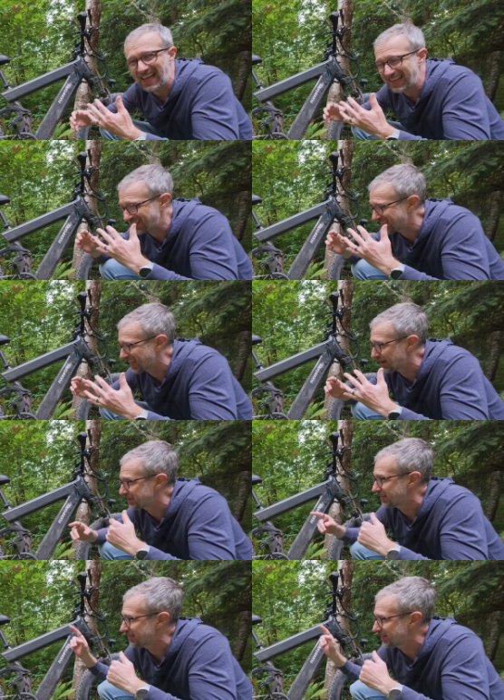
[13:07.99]

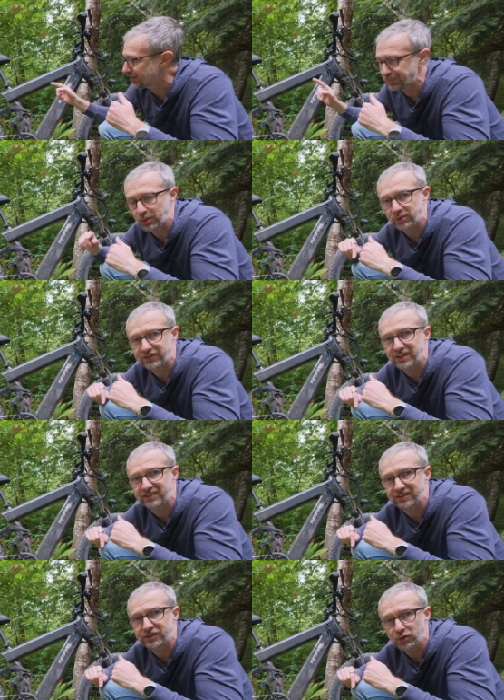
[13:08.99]
except the seat post
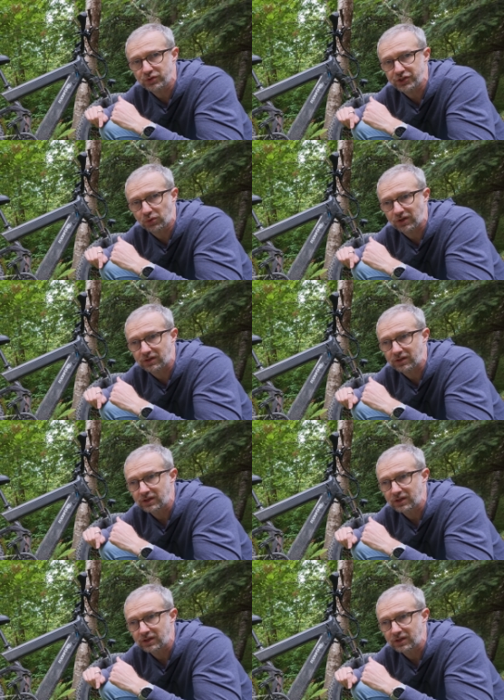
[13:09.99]
is too short.